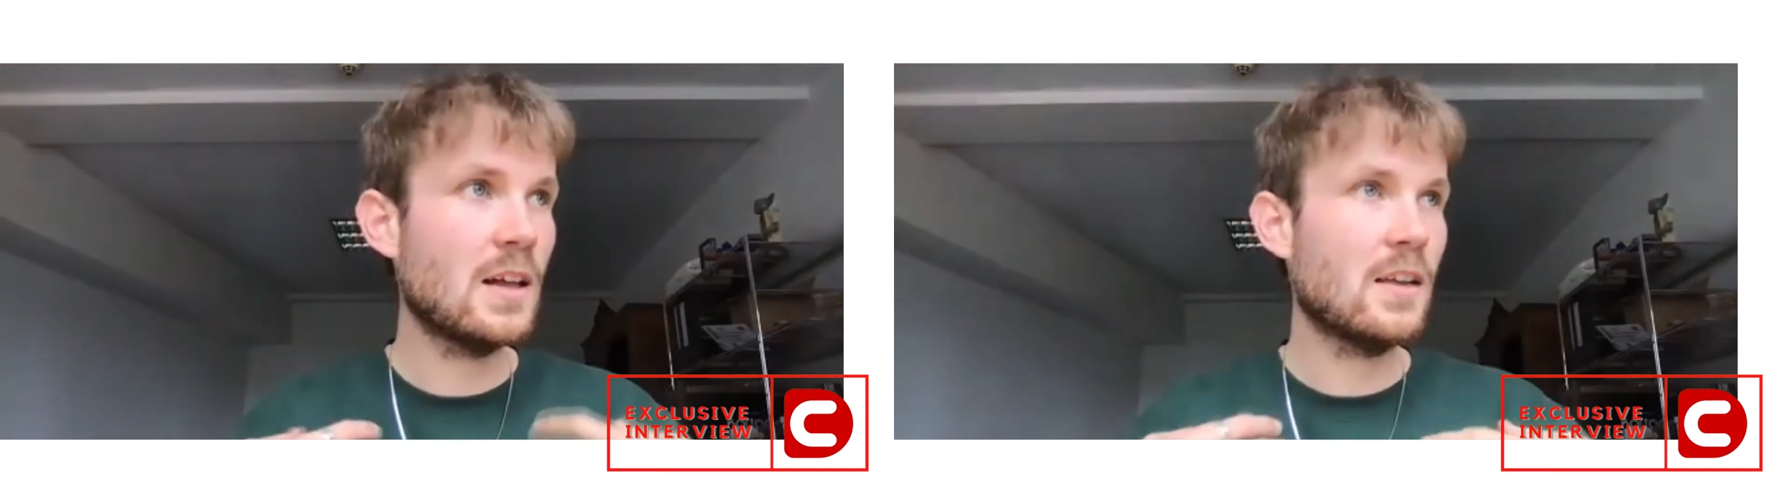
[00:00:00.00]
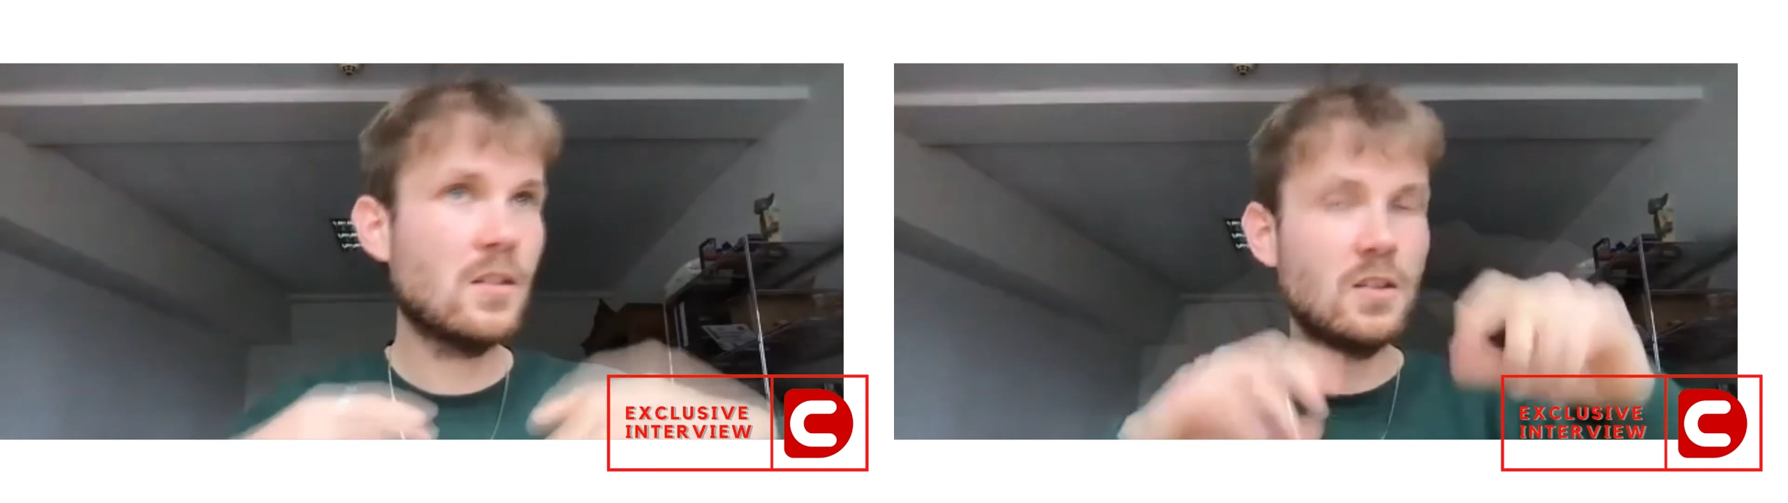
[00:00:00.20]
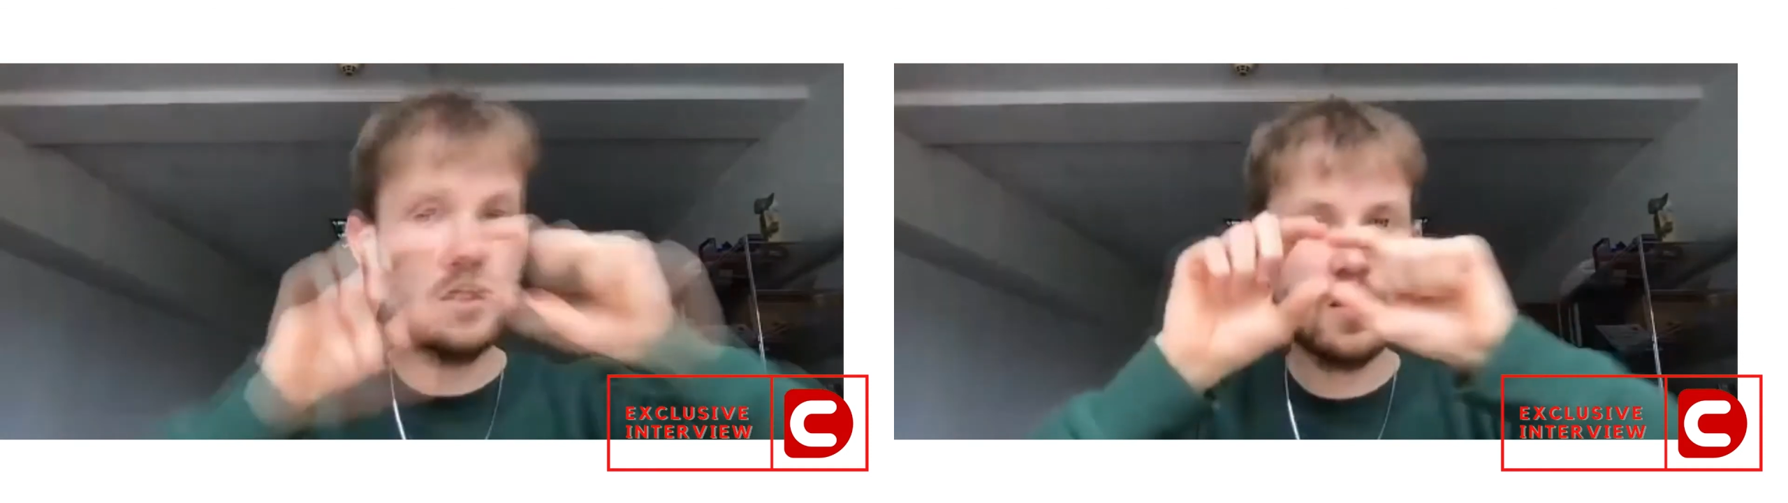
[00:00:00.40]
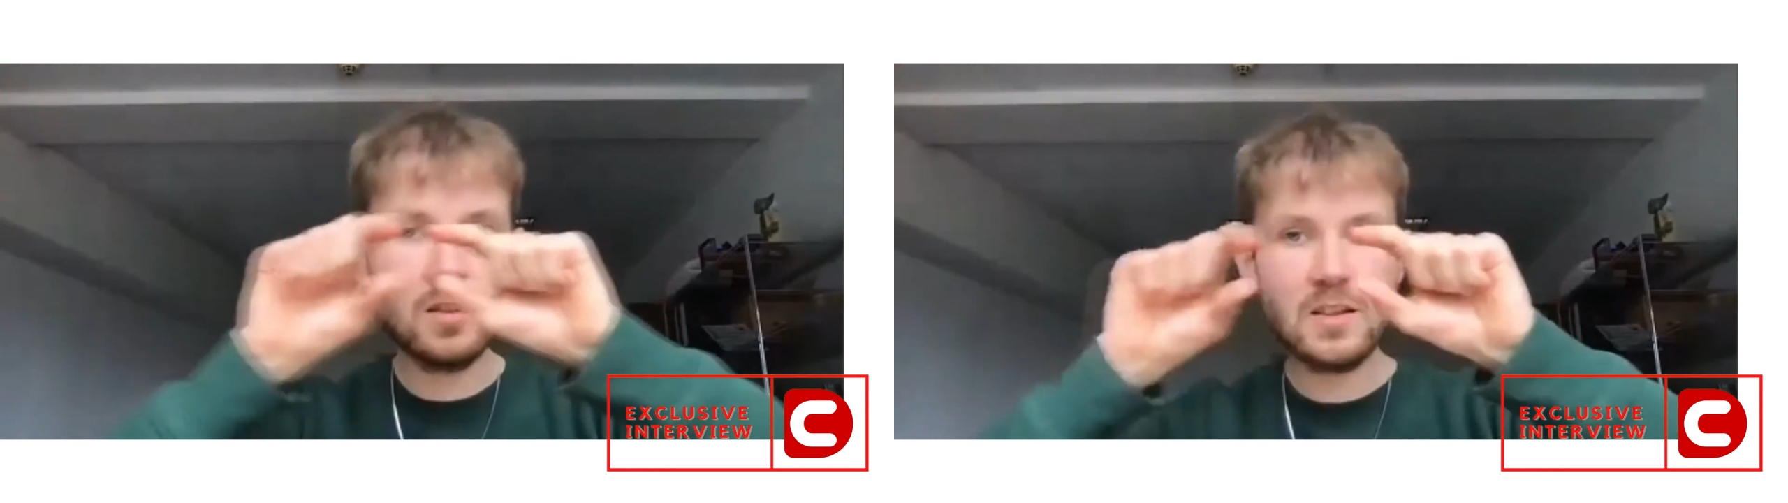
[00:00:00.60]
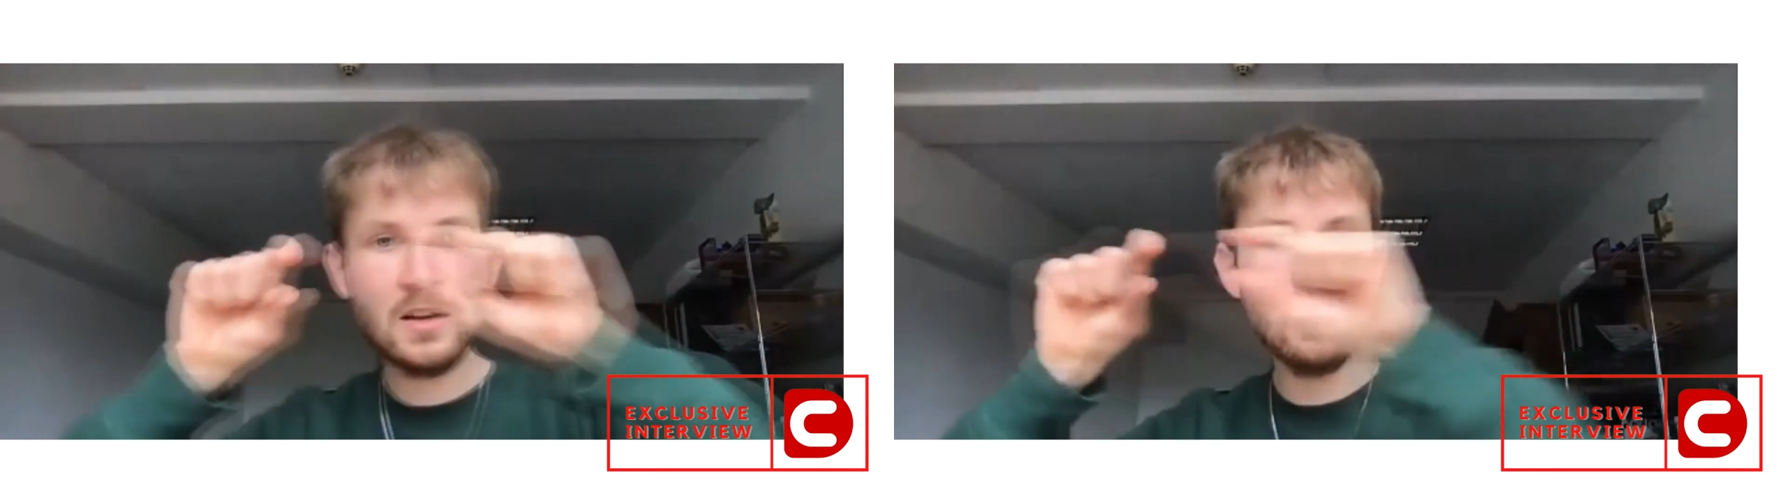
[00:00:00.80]
like the
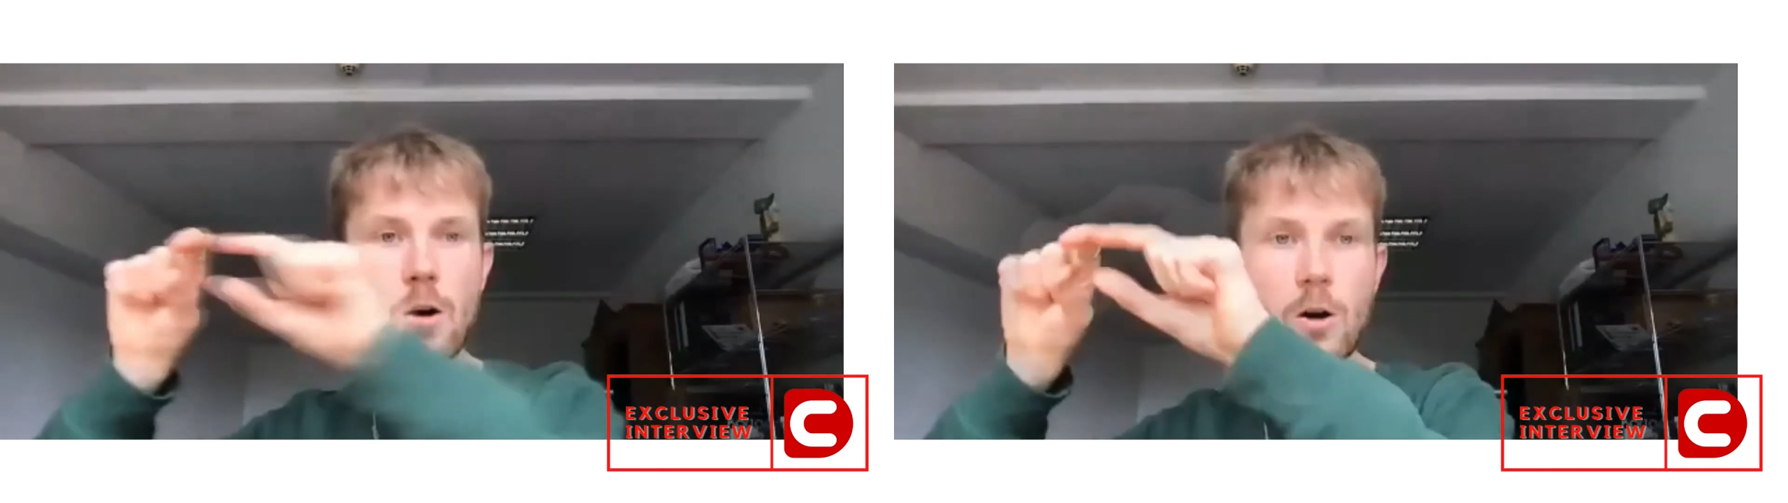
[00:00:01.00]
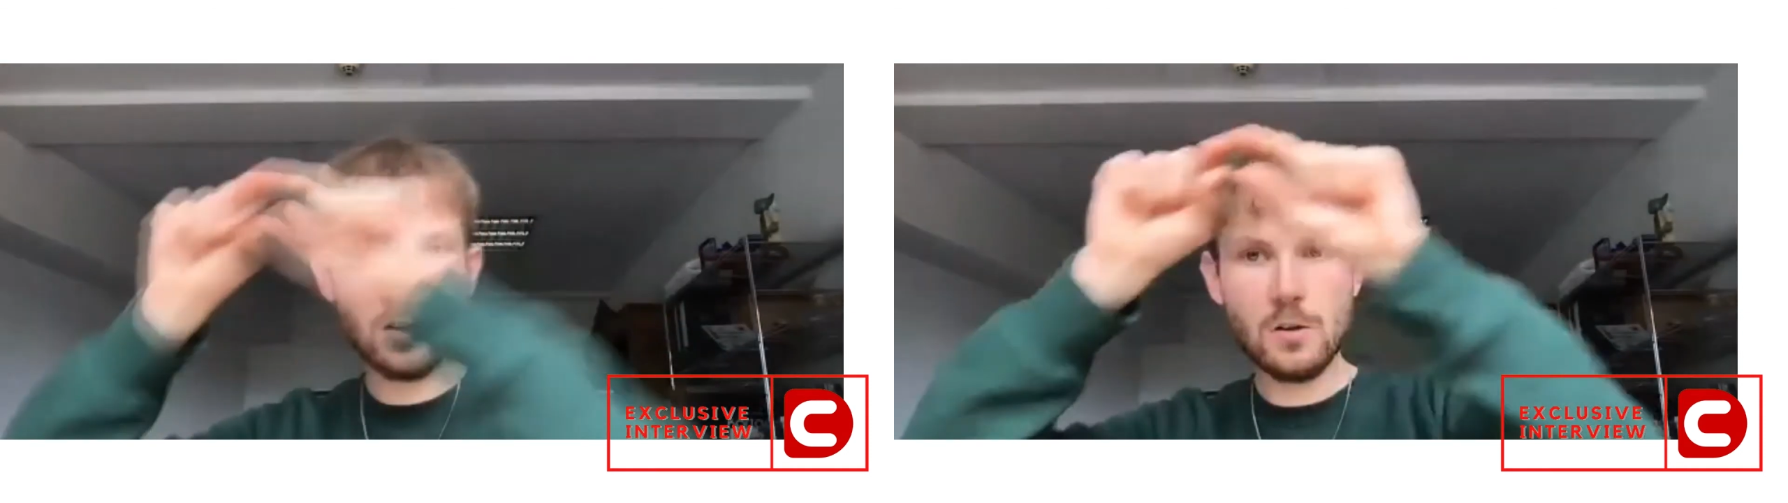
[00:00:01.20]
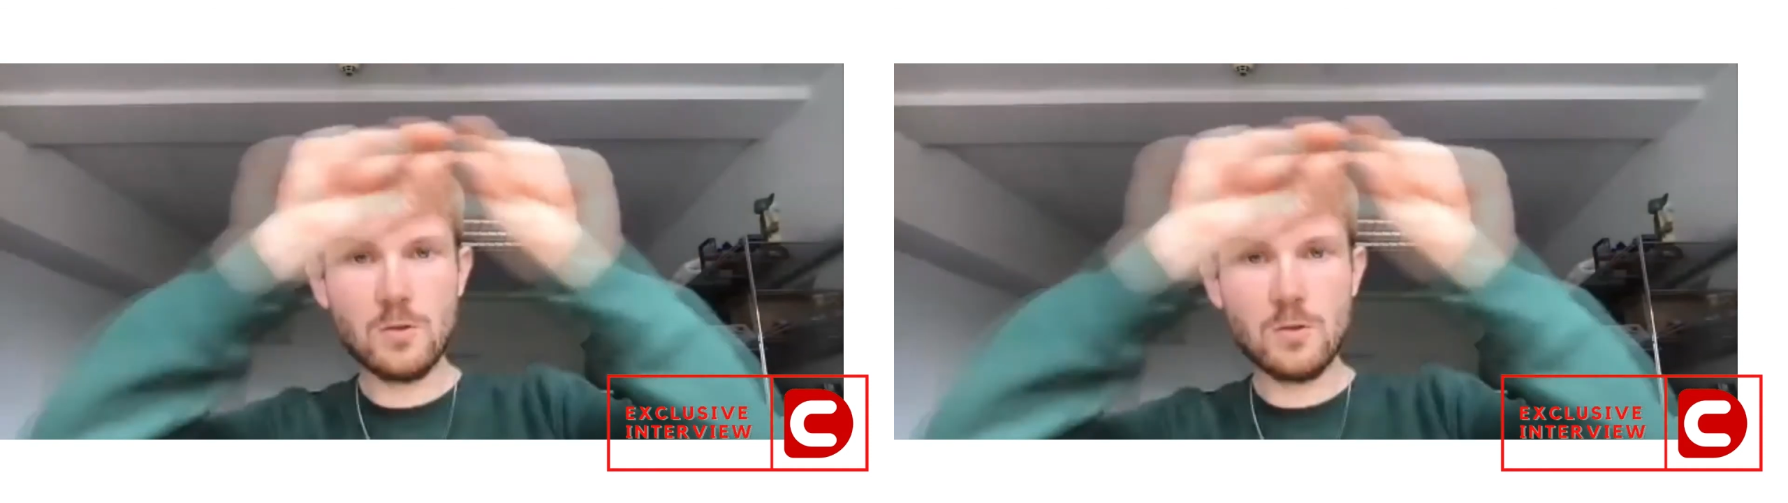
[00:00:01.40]
single audio